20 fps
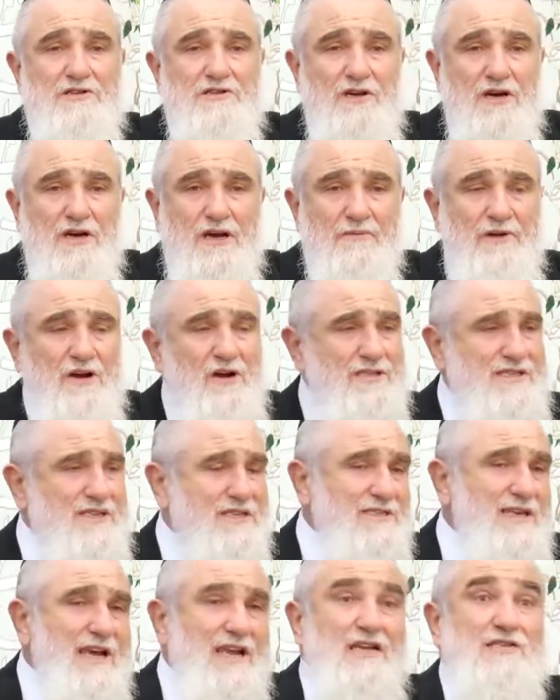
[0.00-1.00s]
the Sukkah because they
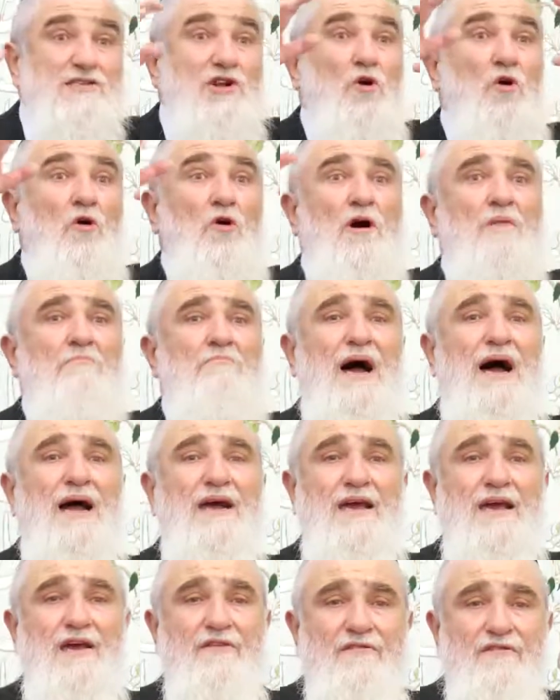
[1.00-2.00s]
say there's an Or
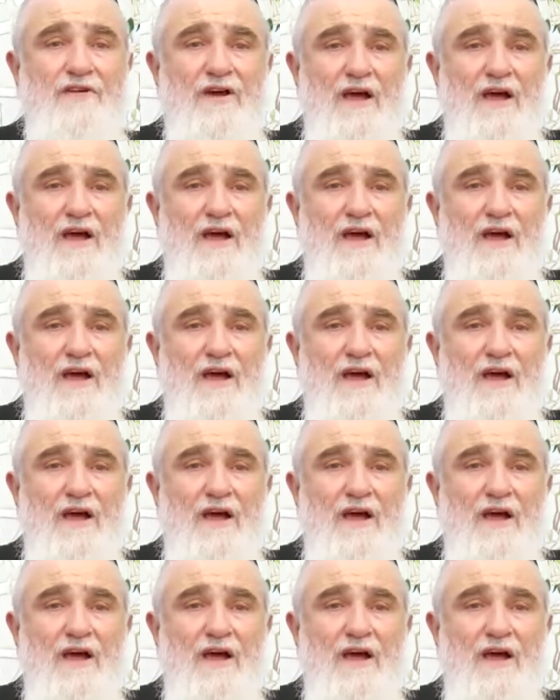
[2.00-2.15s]
Makiv.